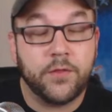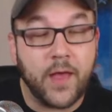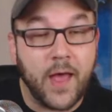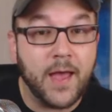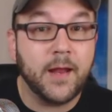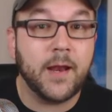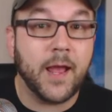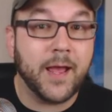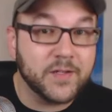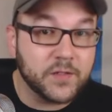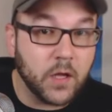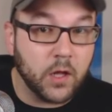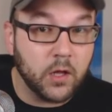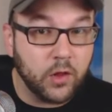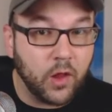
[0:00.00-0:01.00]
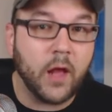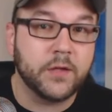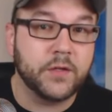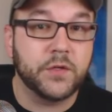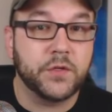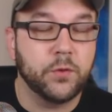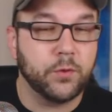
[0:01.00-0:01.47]
That has a
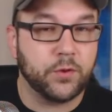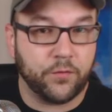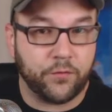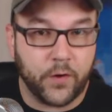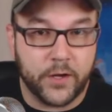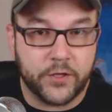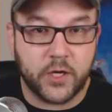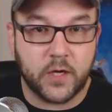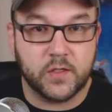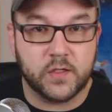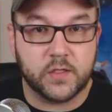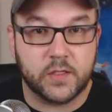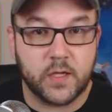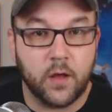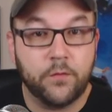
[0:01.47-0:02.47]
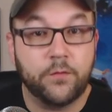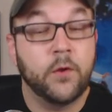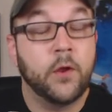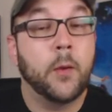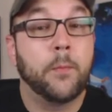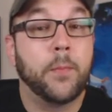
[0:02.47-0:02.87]
lot to do with the franchise itself,